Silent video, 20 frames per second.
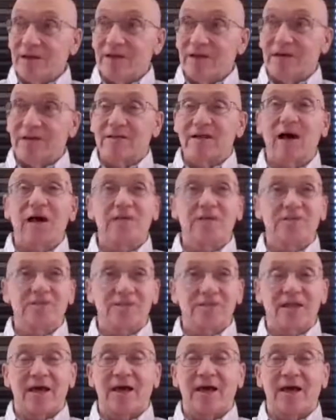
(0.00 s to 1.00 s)

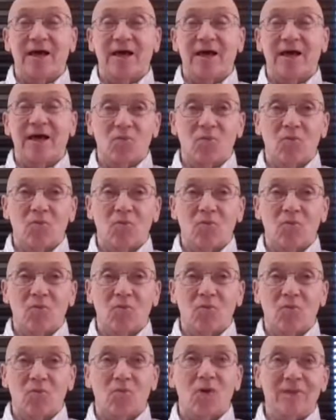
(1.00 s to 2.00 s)
acknowledging that
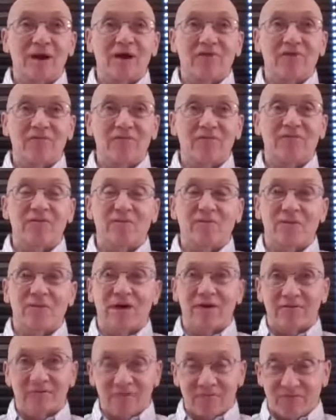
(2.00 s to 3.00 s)
while we're being
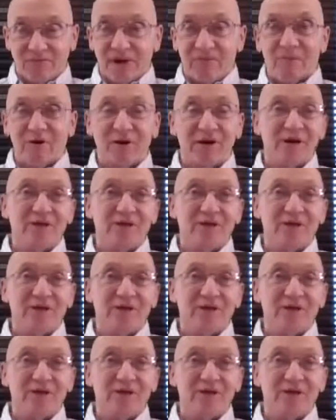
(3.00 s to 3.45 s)
mindful of the breath,